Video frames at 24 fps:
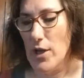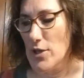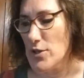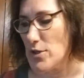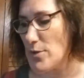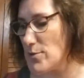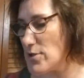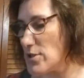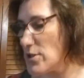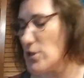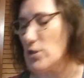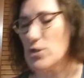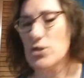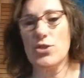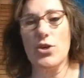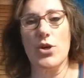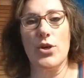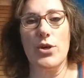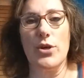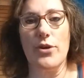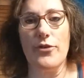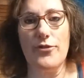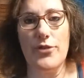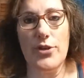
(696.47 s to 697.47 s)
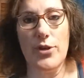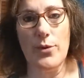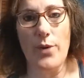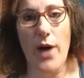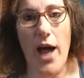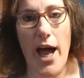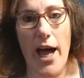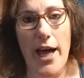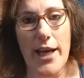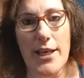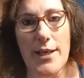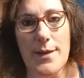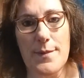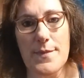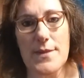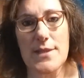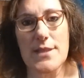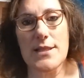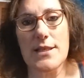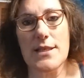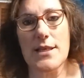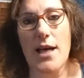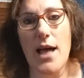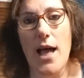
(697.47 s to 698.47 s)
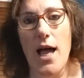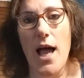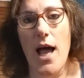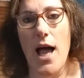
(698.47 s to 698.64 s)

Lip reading: So I'm just going to show you a few items